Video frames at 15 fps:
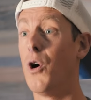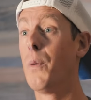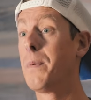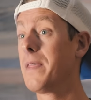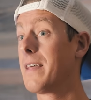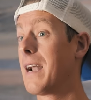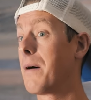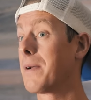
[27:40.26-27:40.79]

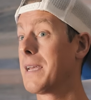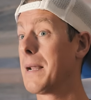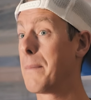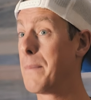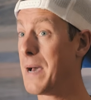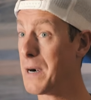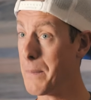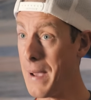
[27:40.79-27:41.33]
hoping that I would get a
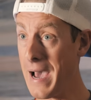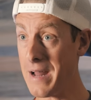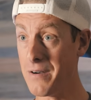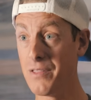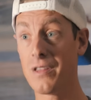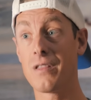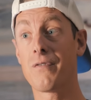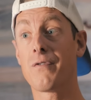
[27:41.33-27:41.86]
better
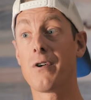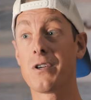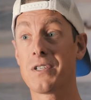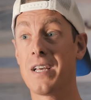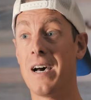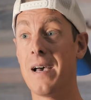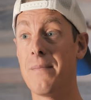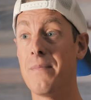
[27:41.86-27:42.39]
pattern than the
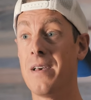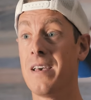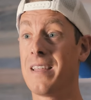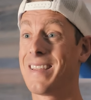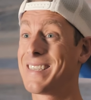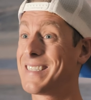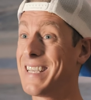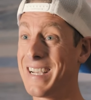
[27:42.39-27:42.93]
first time.
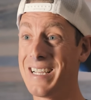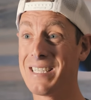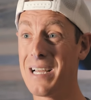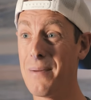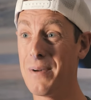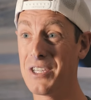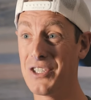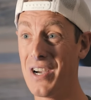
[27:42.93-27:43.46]
The second
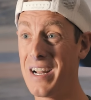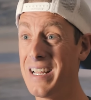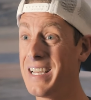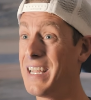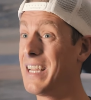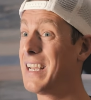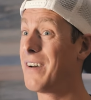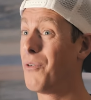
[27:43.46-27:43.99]
time I shot
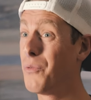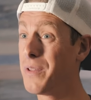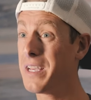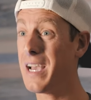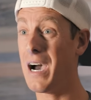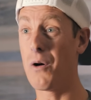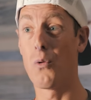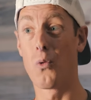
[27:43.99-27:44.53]
it, it only
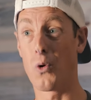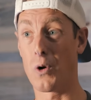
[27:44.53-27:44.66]
got